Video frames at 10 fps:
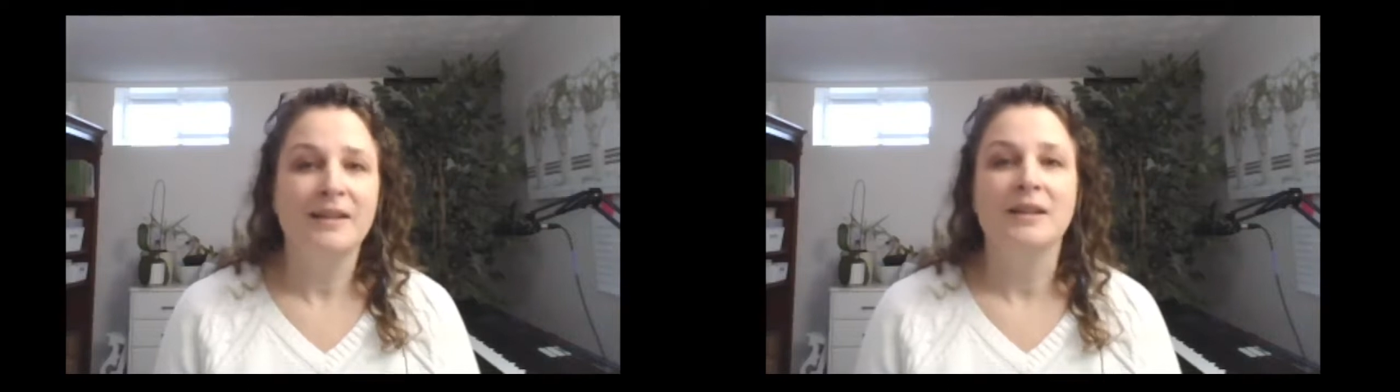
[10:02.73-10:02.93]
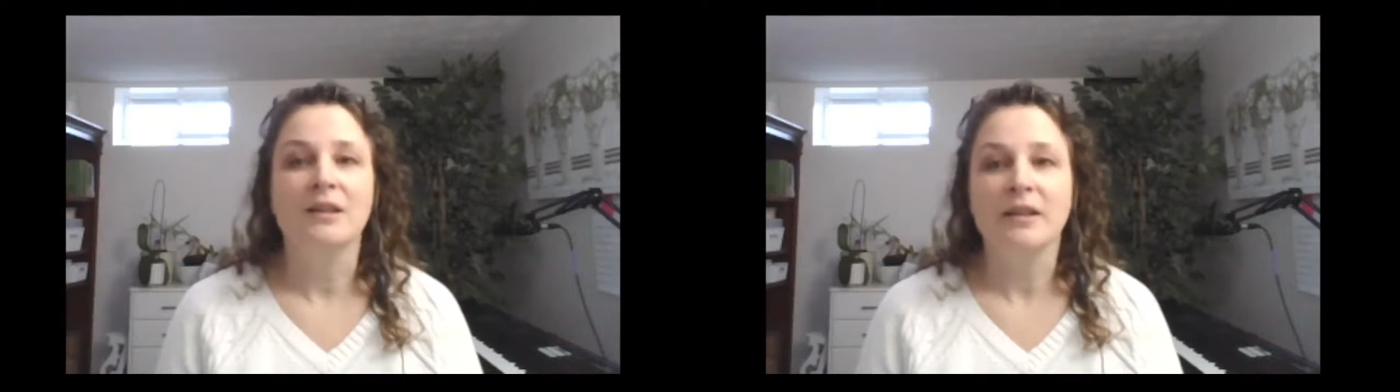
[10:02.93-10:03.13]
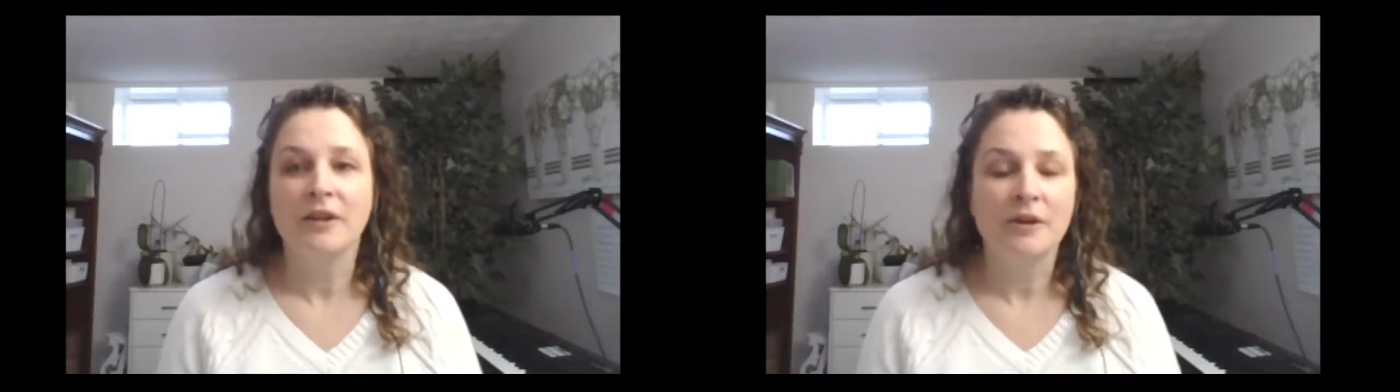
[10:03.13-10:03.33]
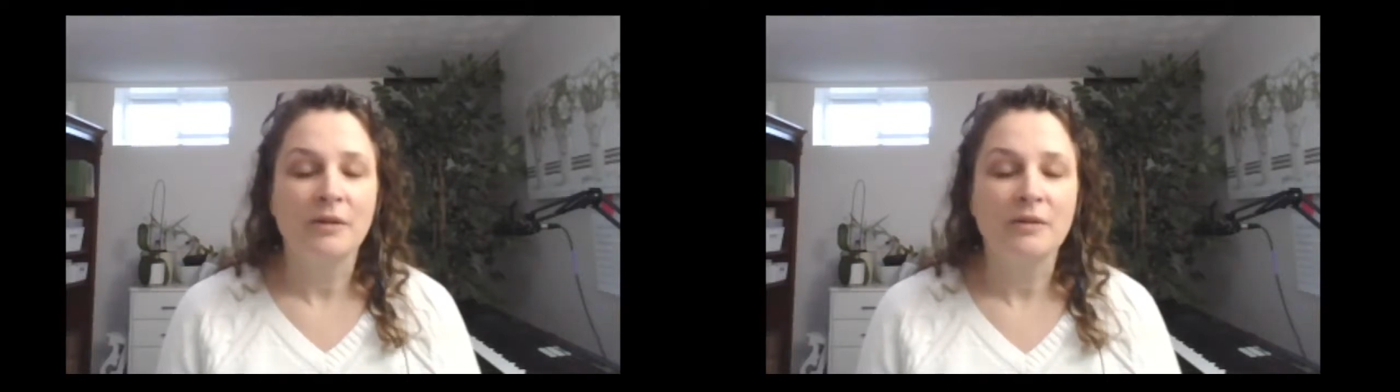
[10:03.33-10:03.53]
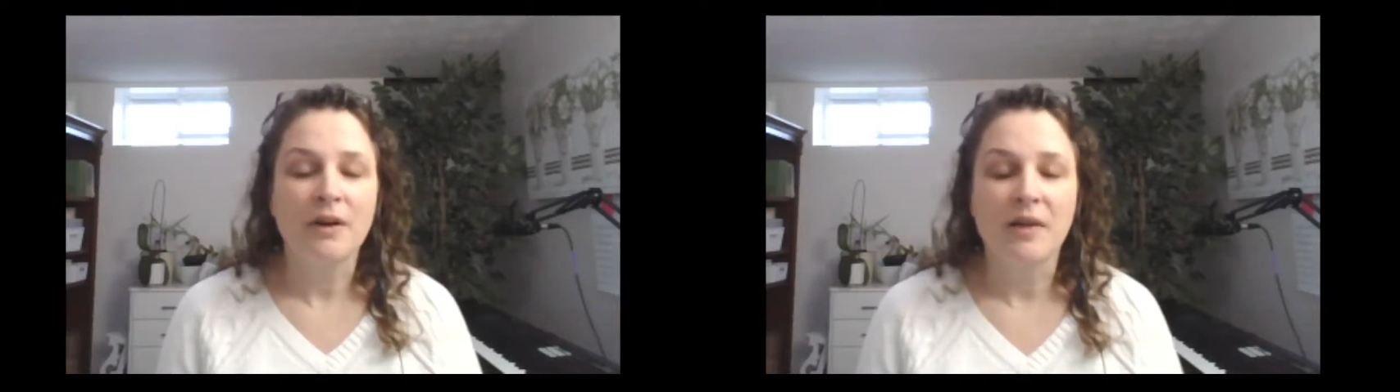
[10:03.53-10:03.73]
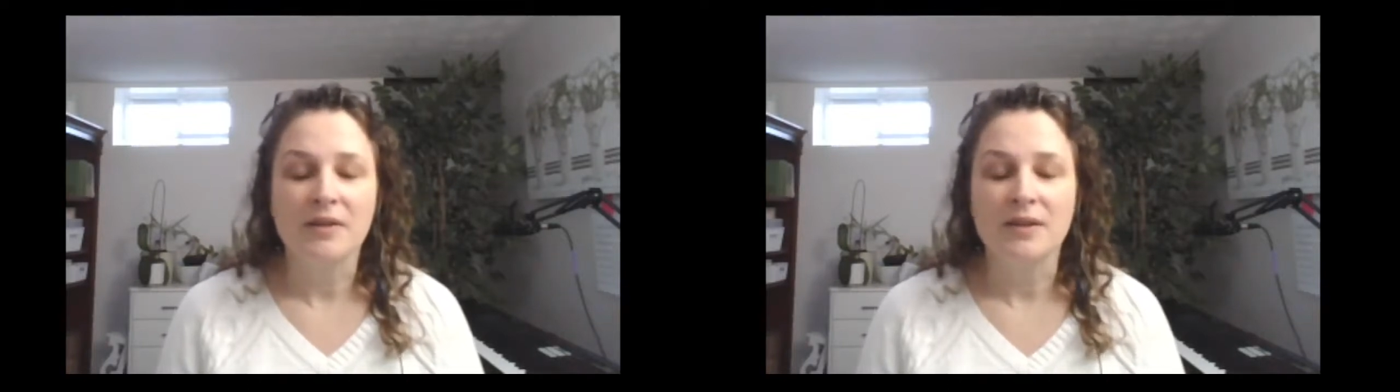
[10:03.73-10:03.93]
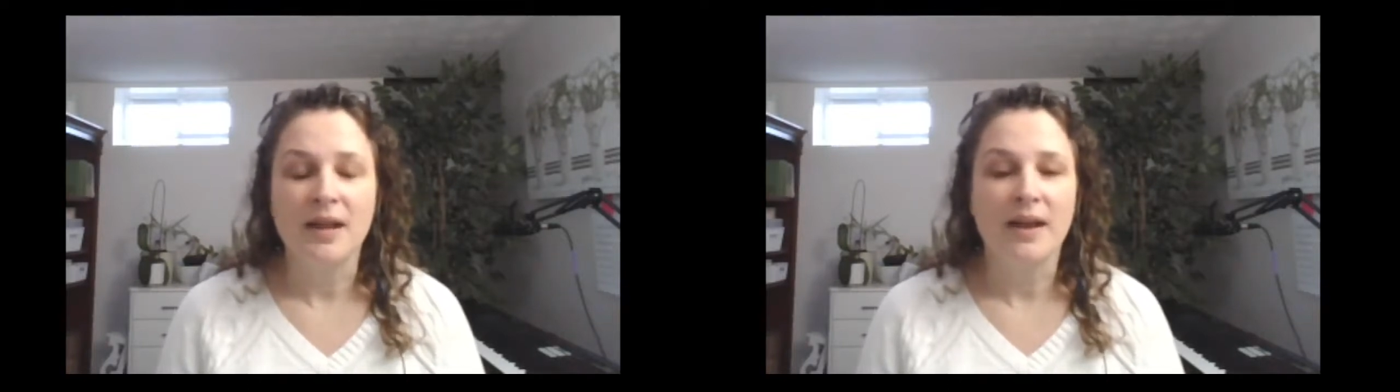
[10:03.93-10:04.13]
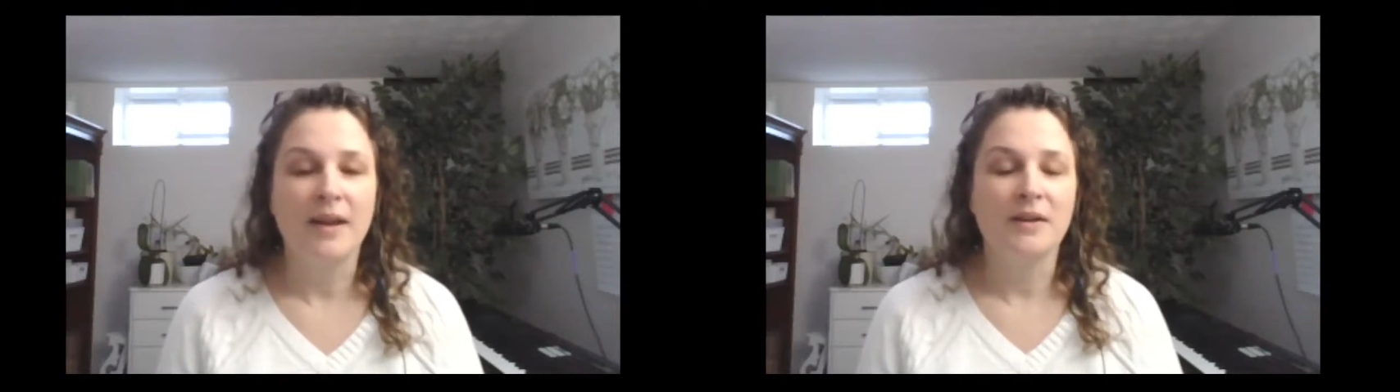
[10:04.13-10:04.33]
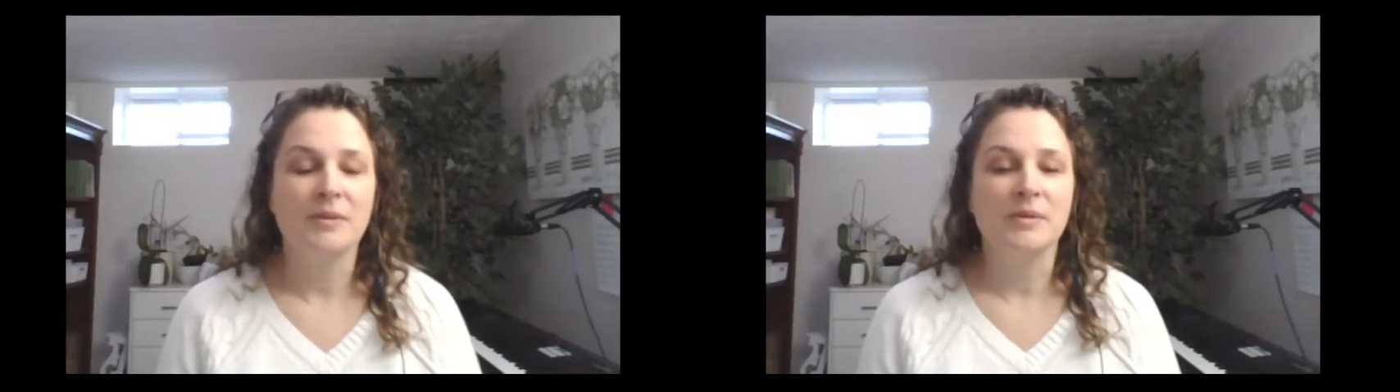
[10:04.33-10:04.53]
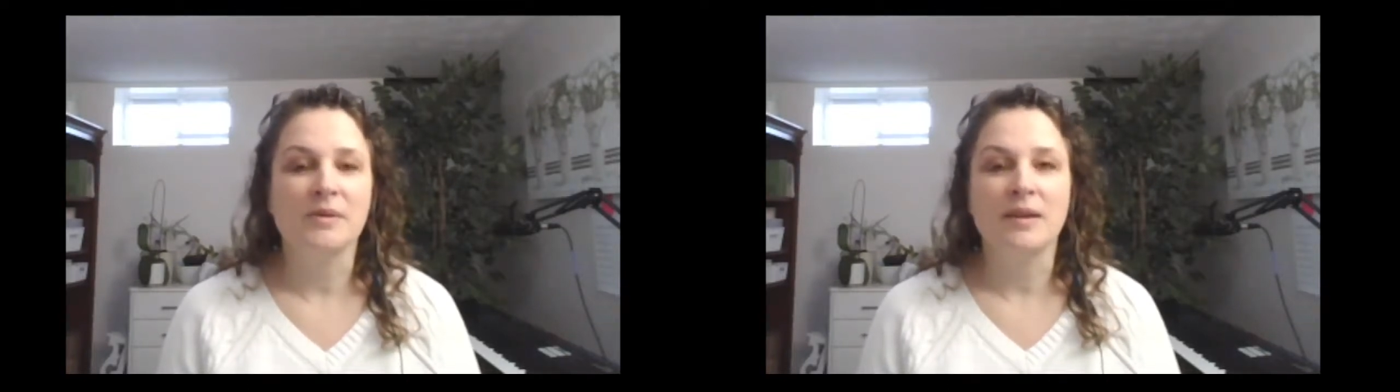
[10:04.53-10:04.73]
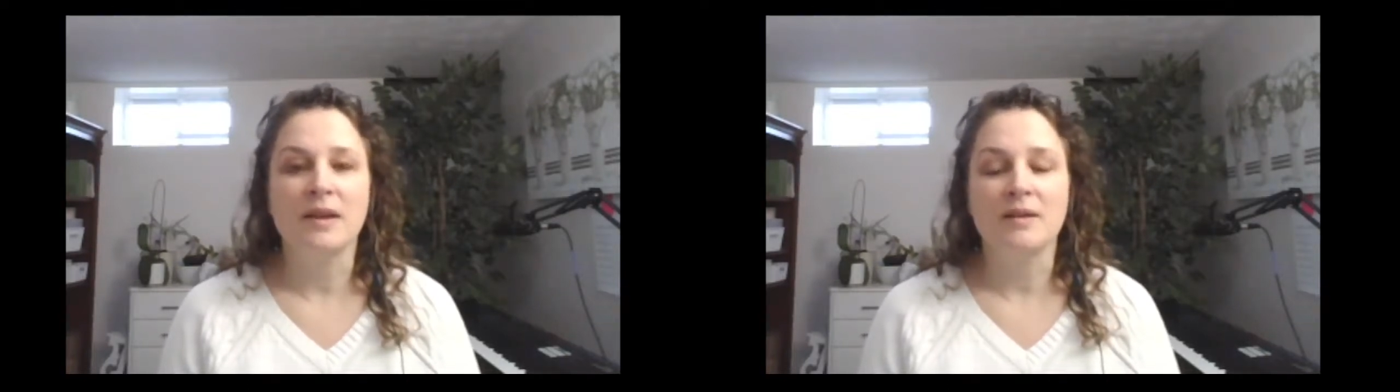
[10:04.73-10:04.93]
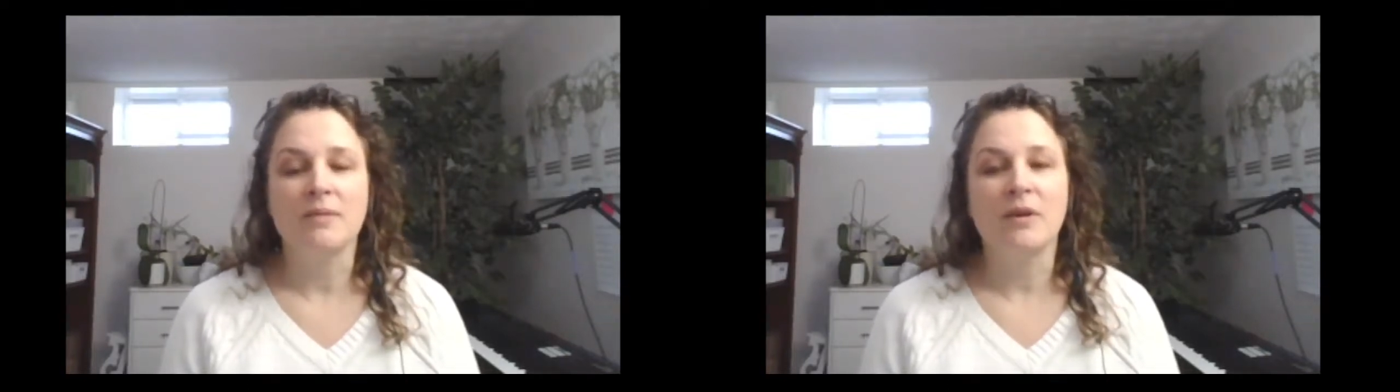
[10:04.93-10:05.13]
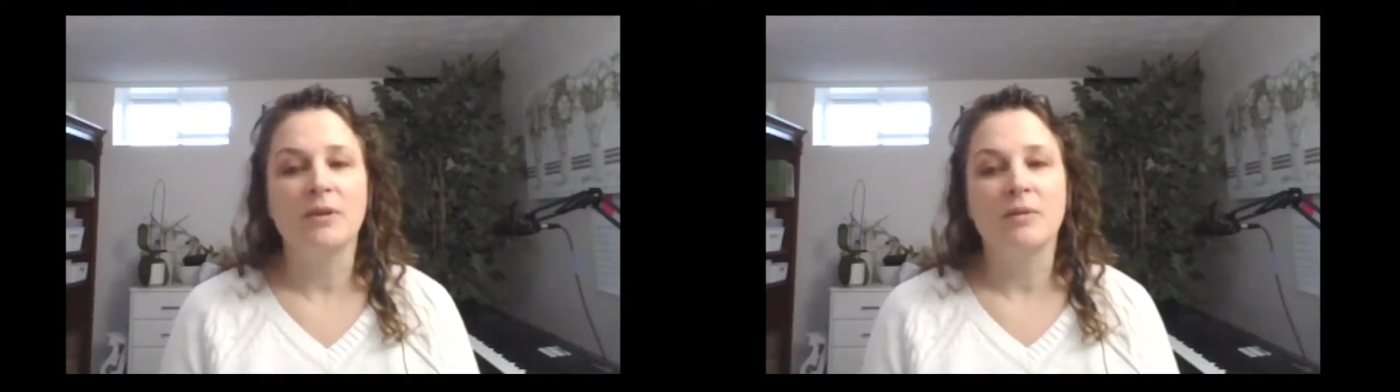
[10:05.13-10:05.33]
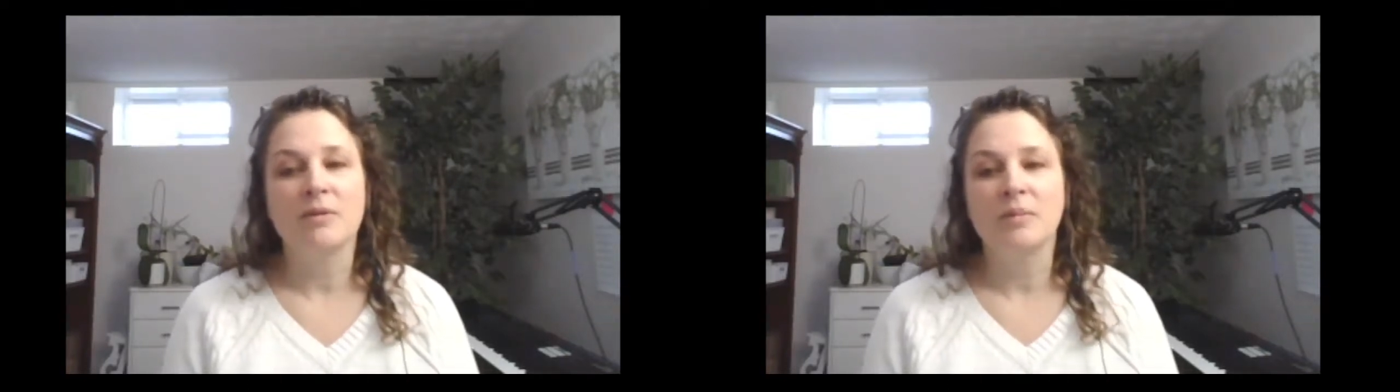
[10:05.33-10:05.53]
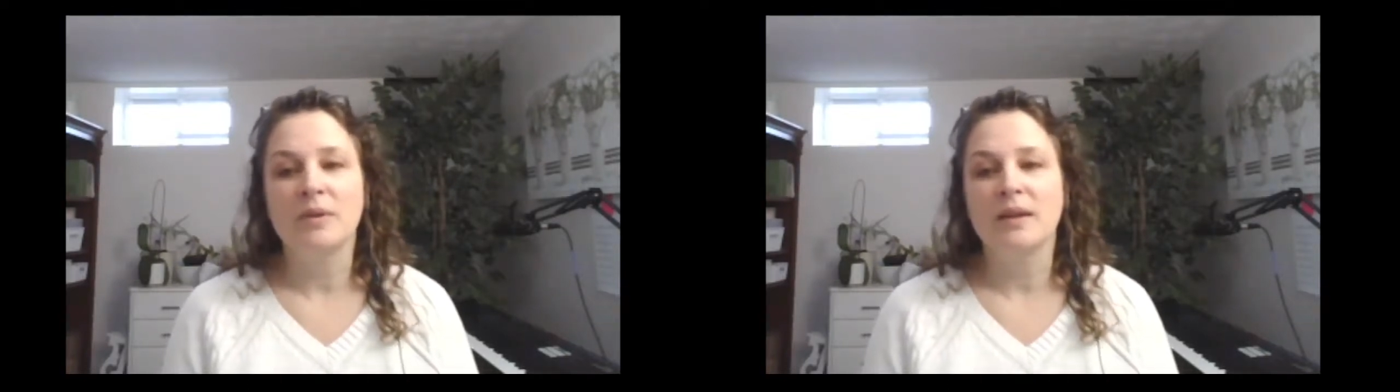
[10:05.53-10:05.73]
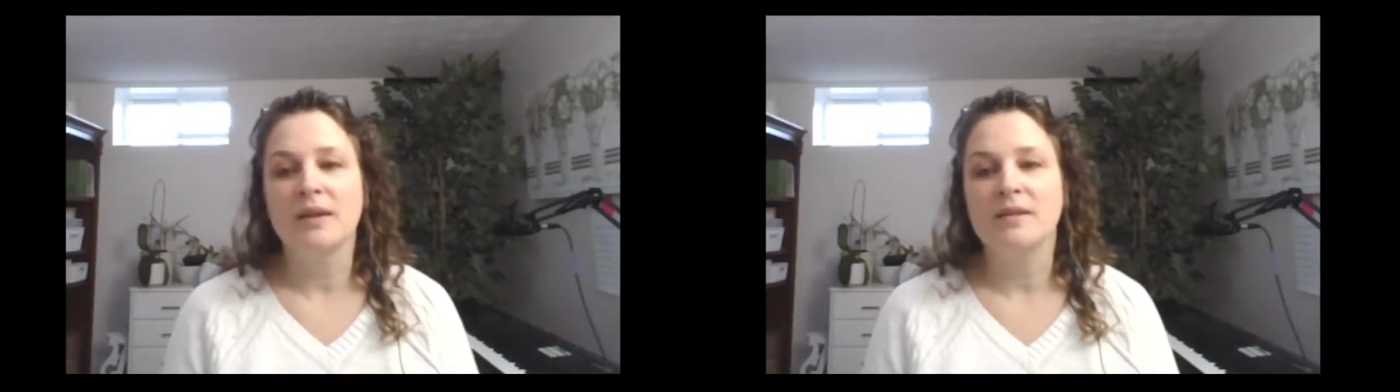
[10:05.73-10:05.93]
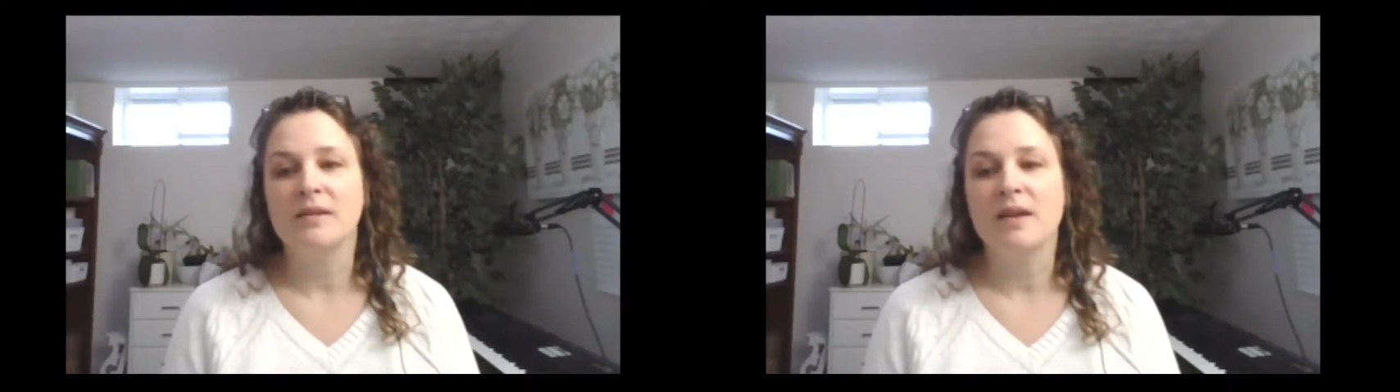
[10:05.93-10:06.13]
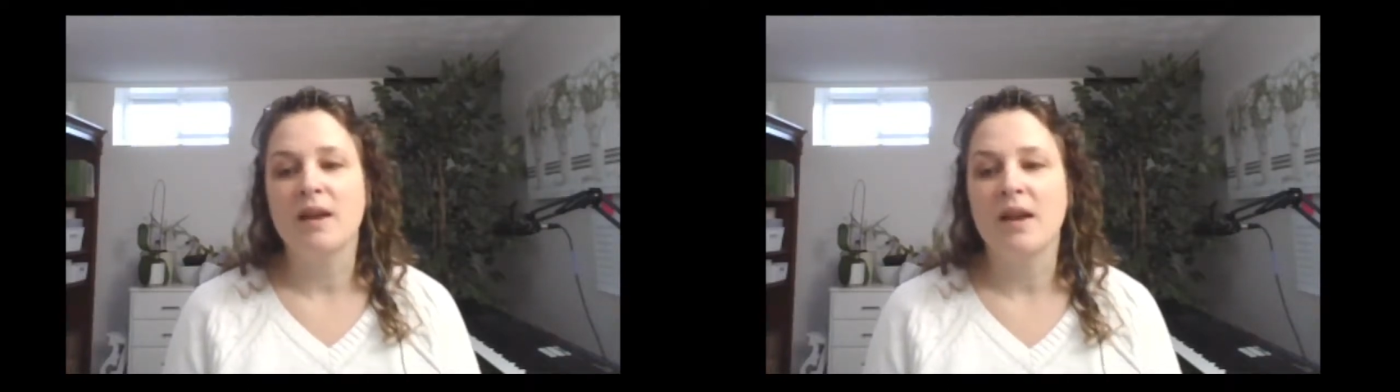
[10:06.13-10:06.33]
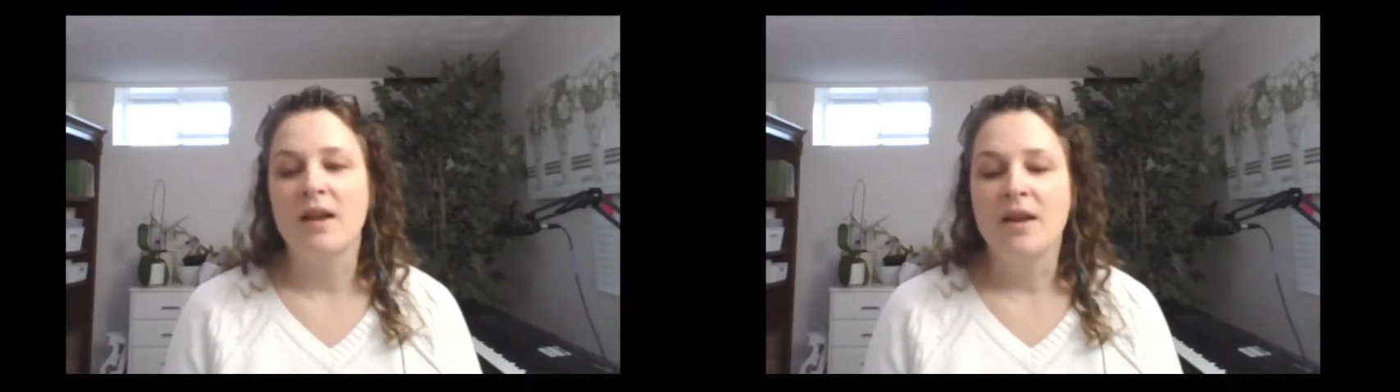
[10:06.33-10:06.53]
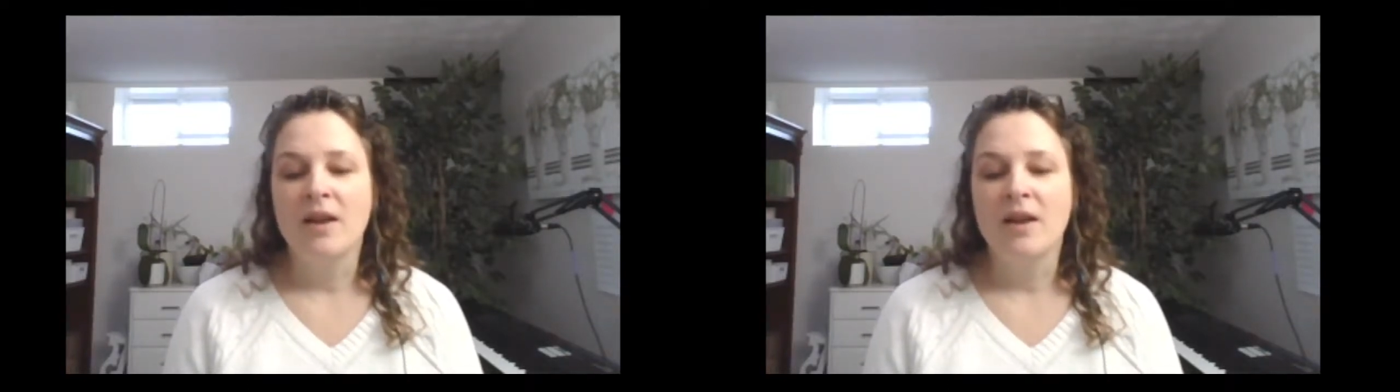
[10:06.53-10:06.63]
here or there throughout the day. It was kind of all over the place, and I